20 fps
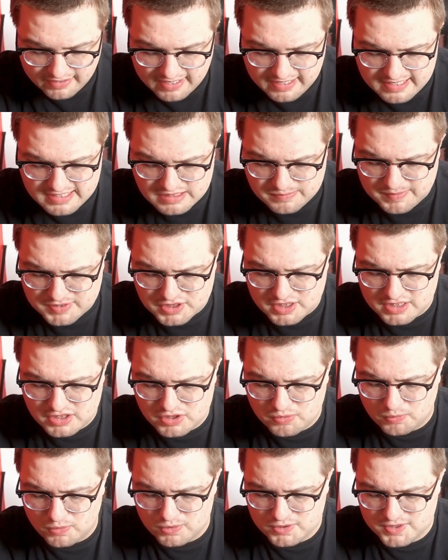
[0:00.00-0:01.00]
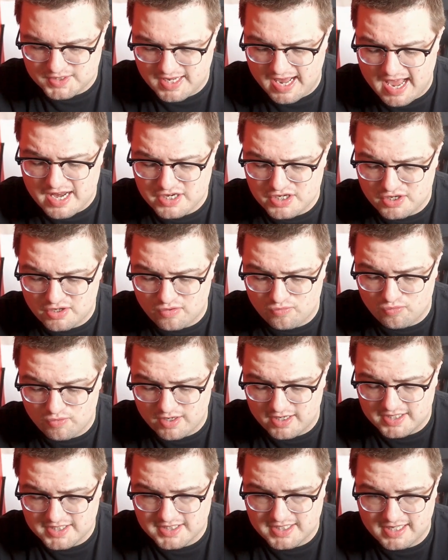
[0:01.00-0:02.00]
like, especially towards the end, you could
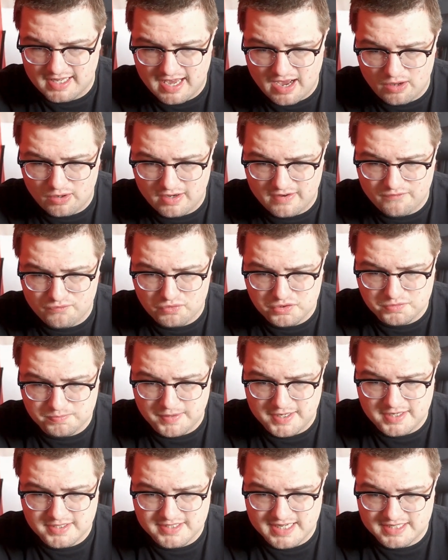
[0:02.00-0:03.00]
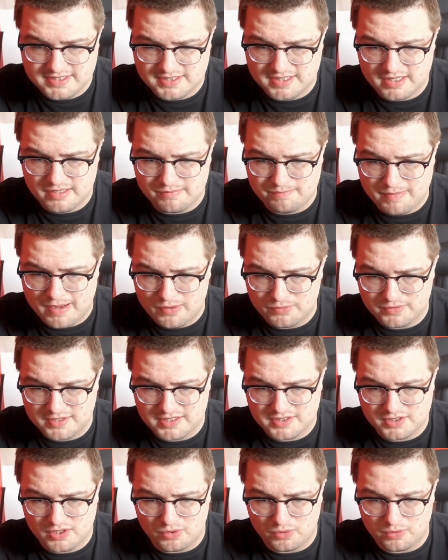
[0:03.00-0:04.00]
really see how Liv was being tested about
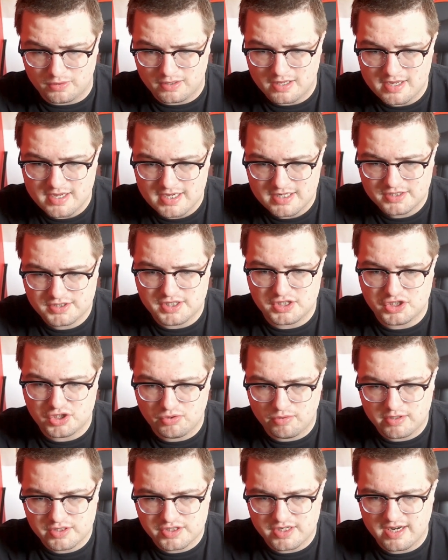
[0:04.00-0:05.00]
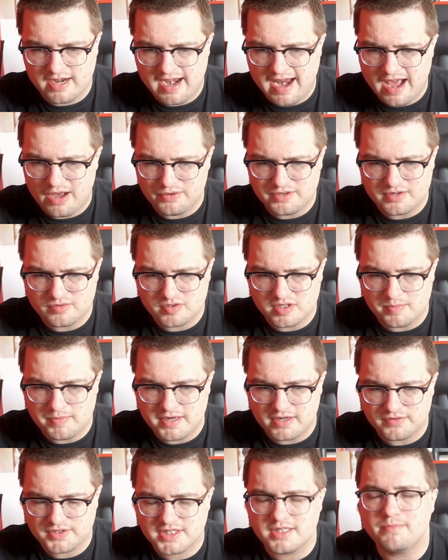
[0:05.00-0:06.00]
this whole situation and how there was a
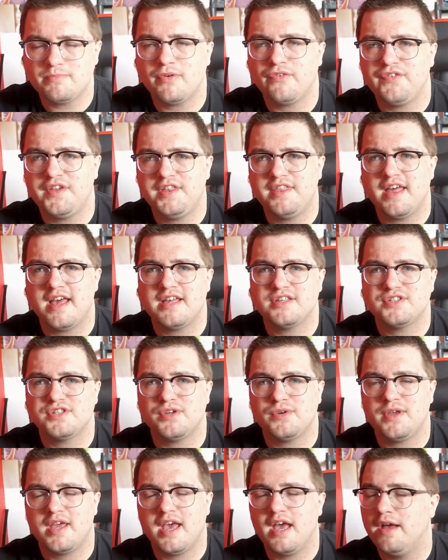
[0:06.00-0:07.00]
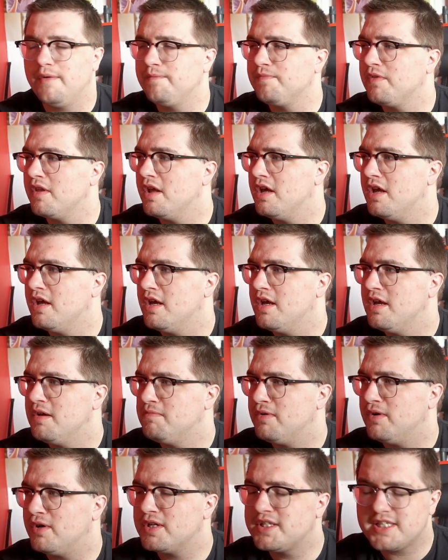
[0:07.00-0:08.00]
bit of sympathy there. So, yeah.
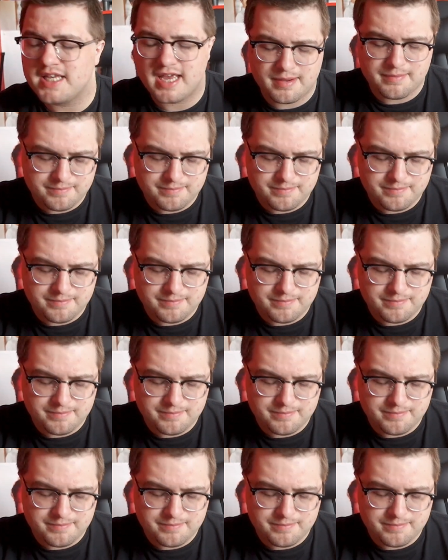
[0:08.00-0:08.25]
But,